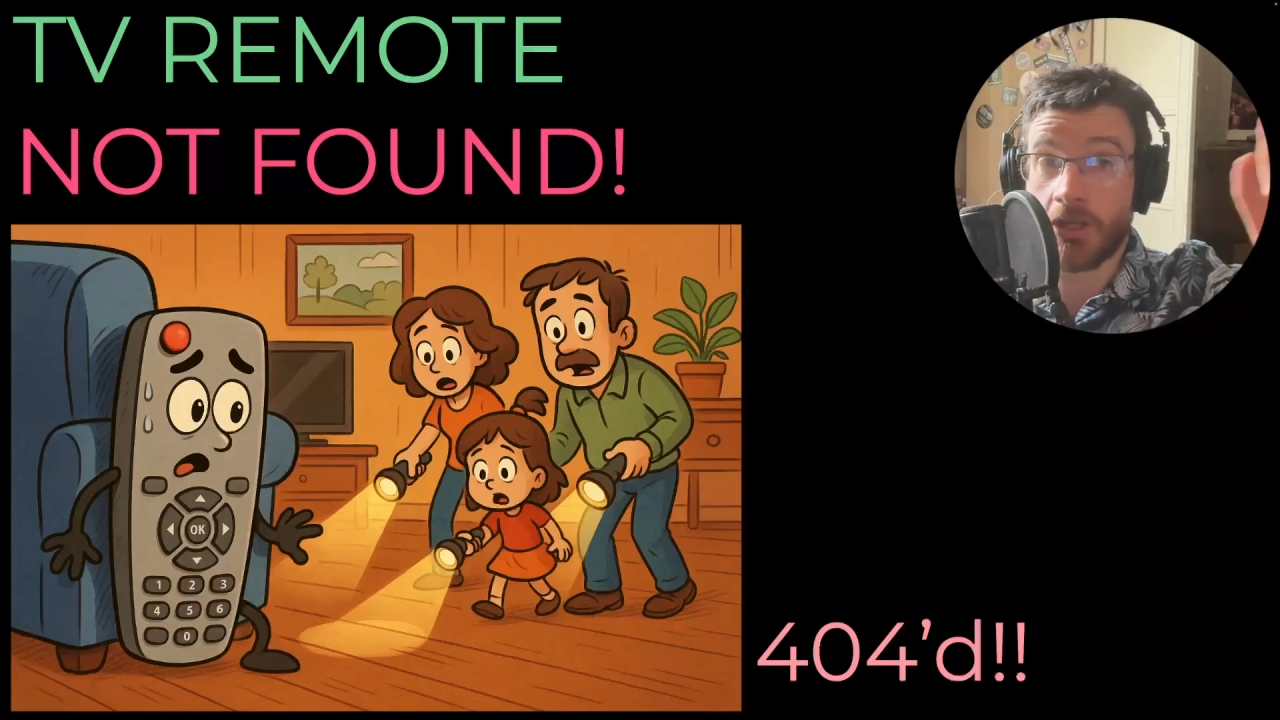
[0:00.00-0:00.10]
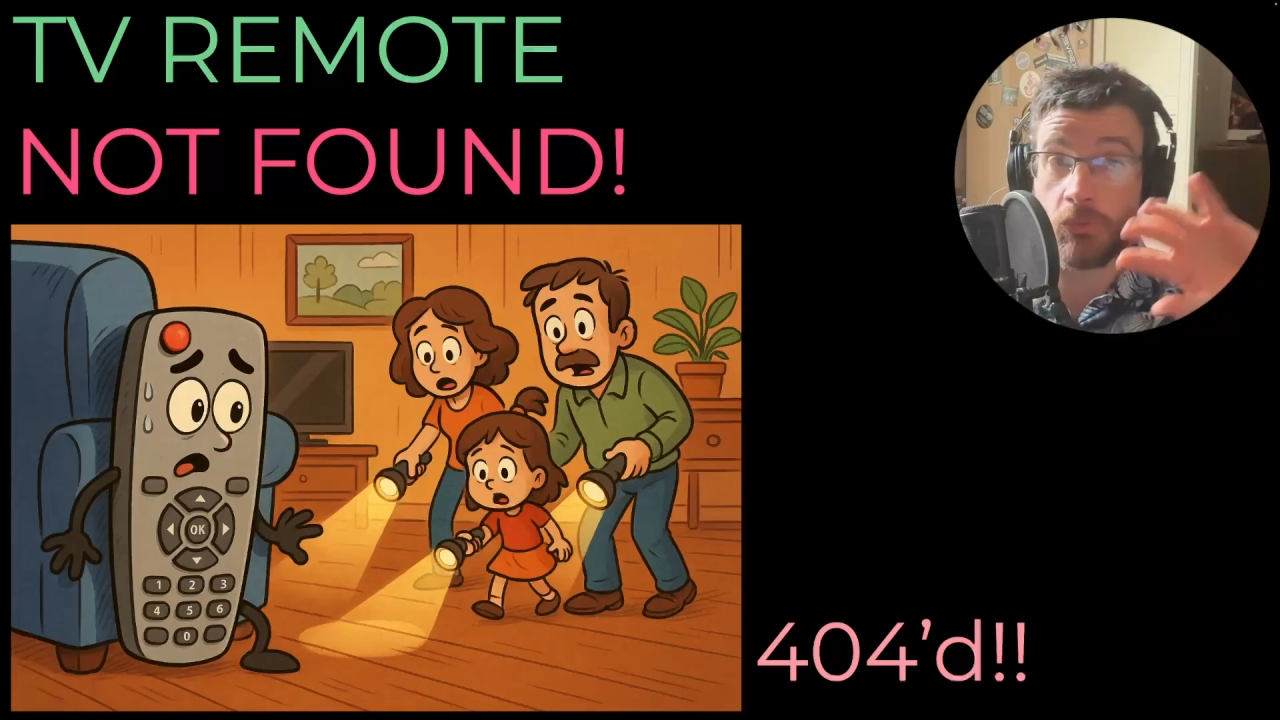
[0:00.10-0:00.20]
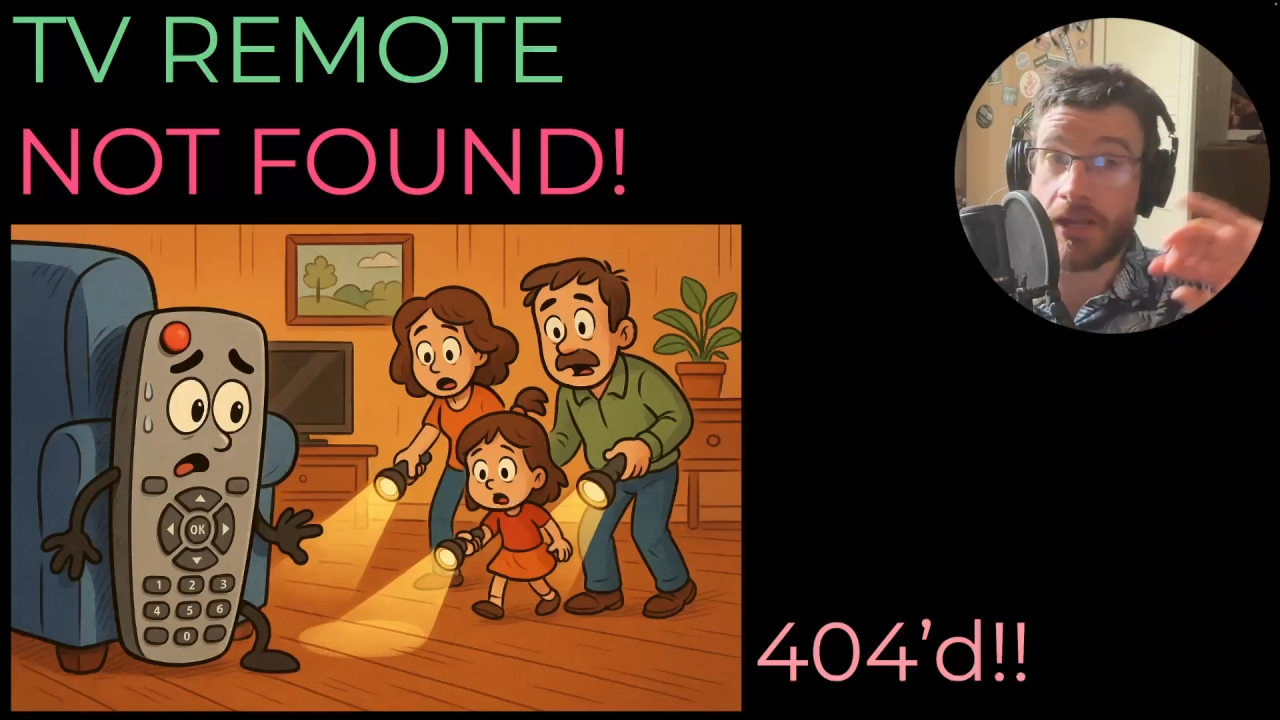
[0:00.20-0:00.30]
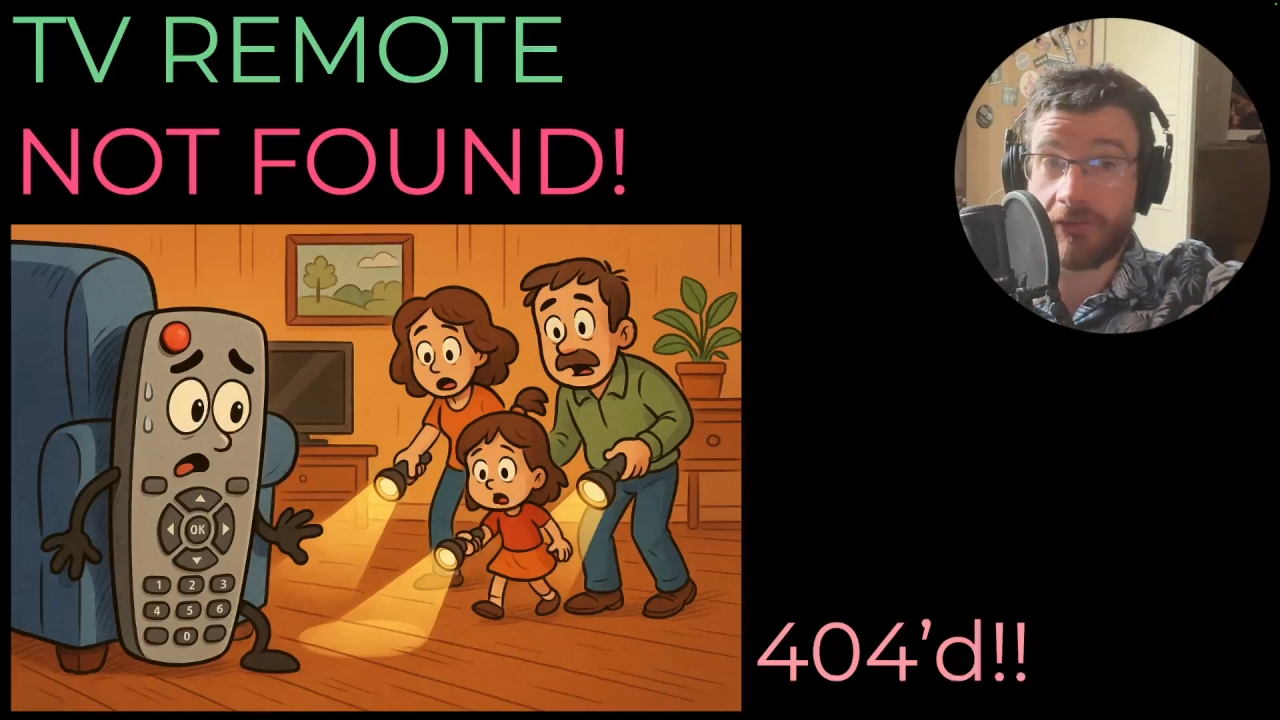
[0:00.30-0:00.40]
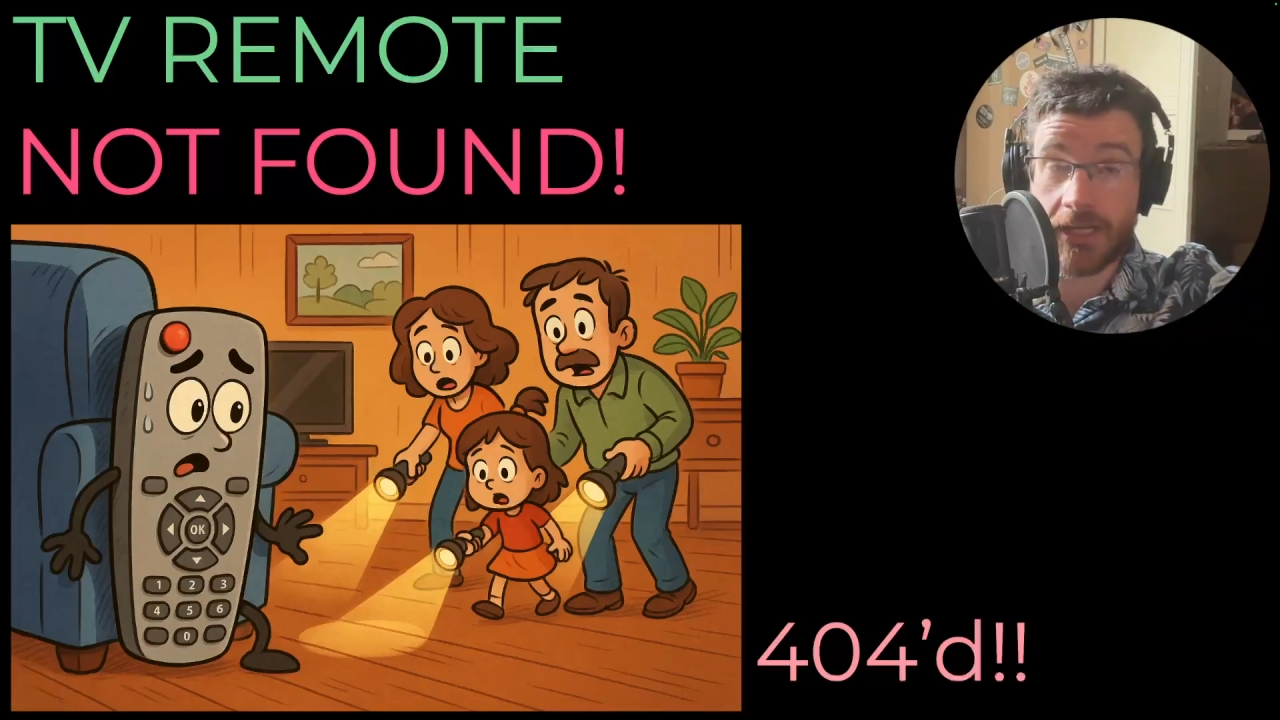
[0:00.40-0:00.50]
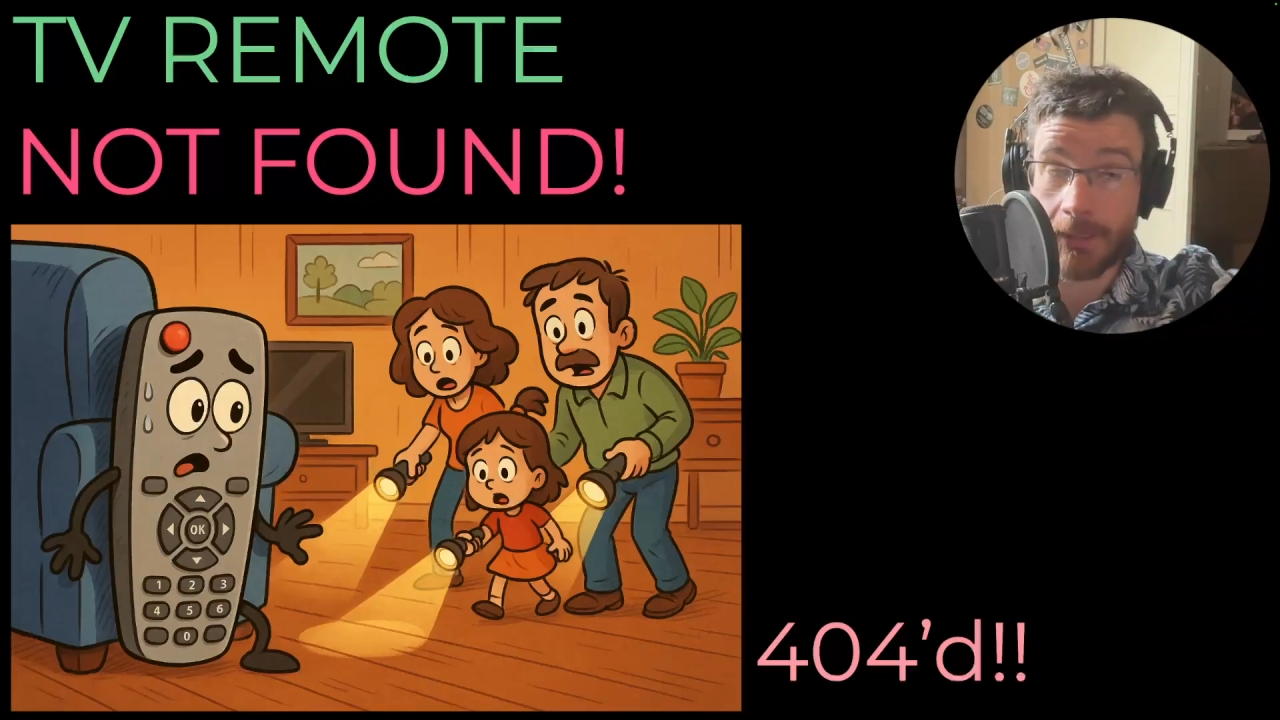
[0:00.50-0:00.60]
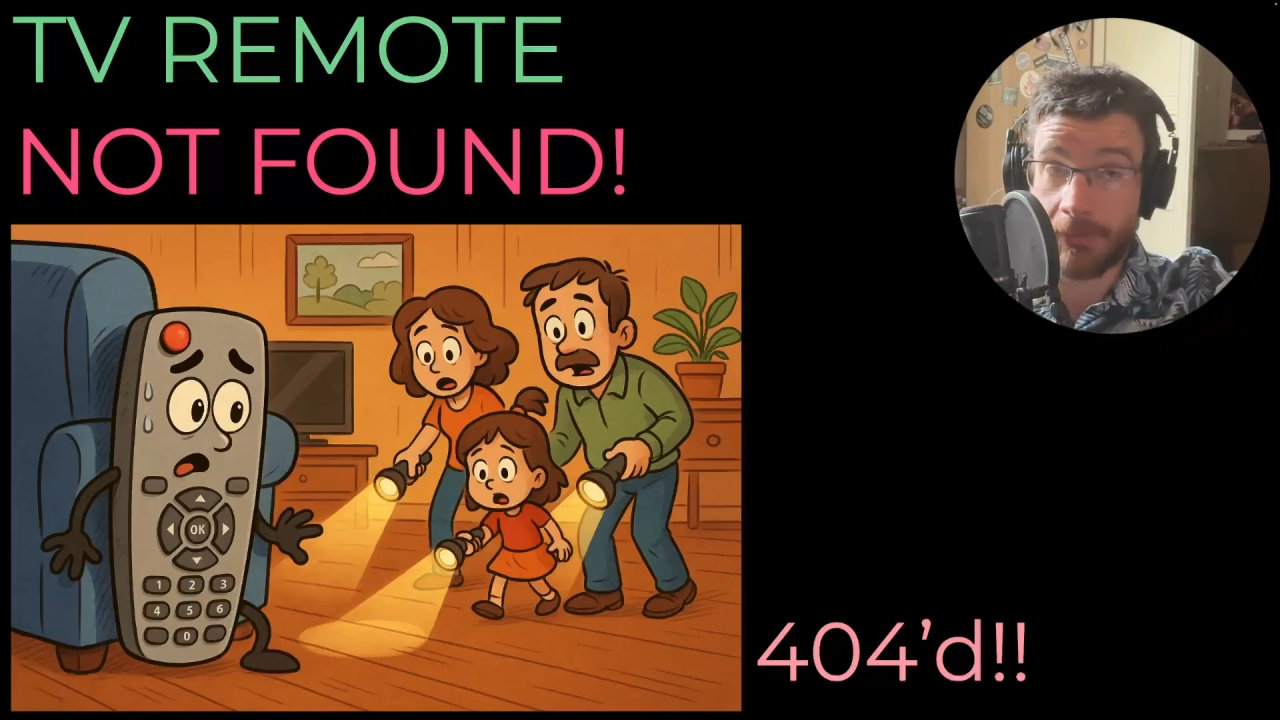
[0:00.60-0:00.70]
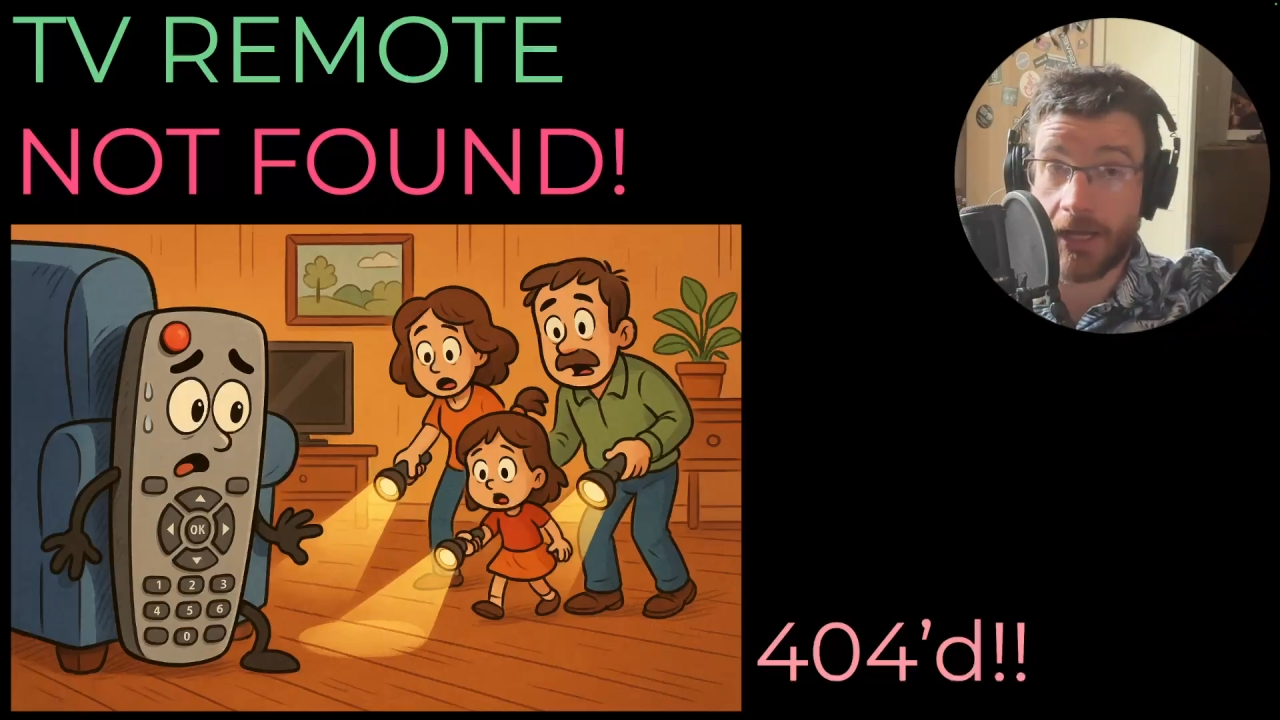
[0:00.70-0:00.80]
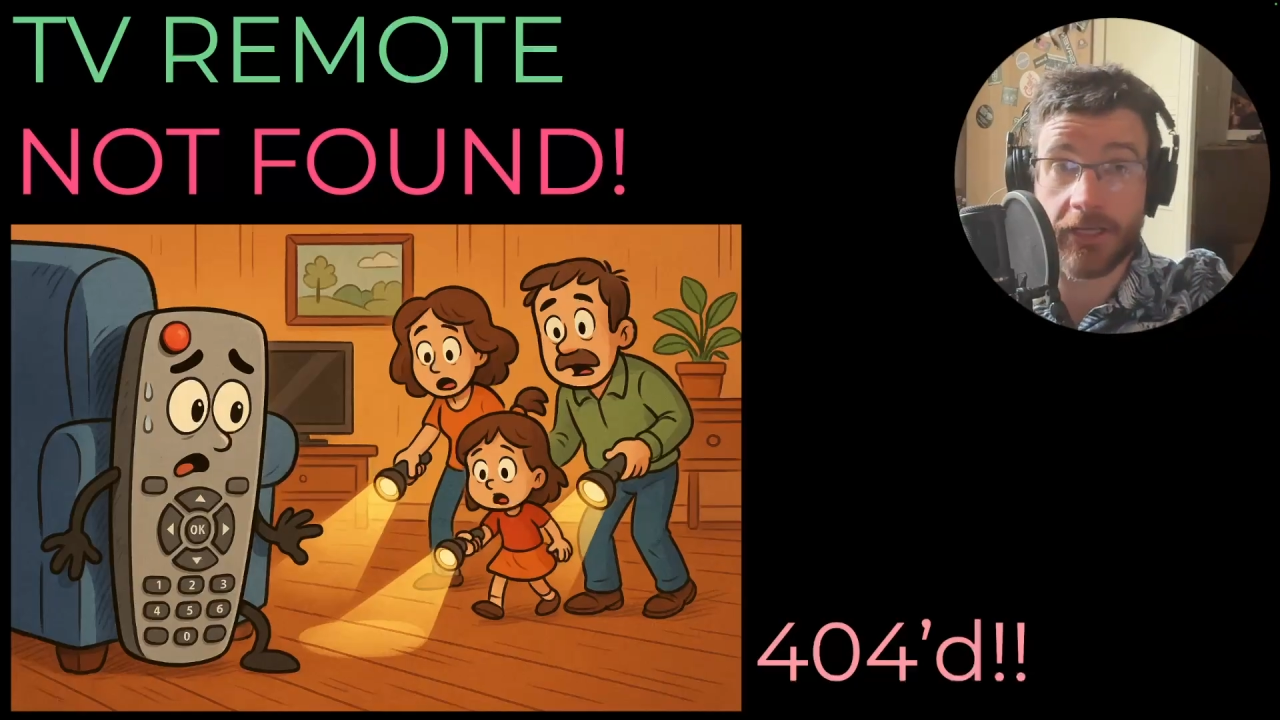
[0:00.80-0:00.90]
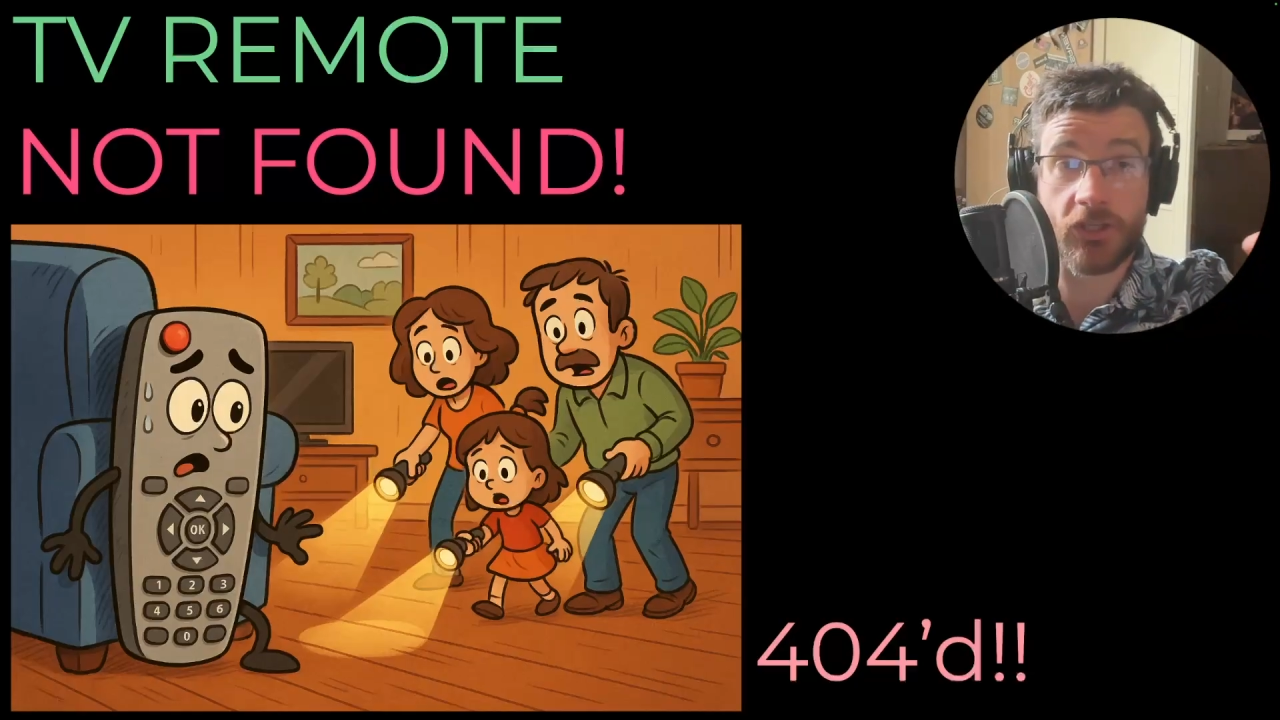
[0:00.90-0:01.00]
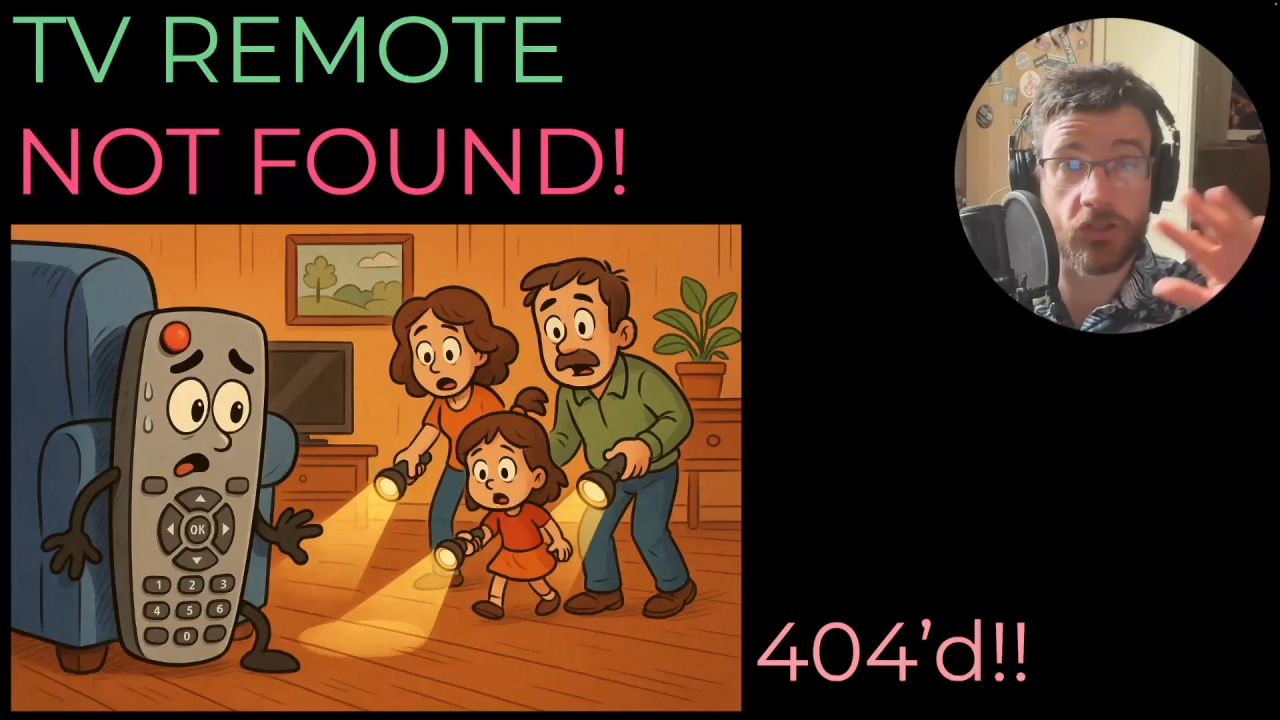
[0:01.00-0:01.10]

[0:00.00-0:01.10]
You'll never get it back.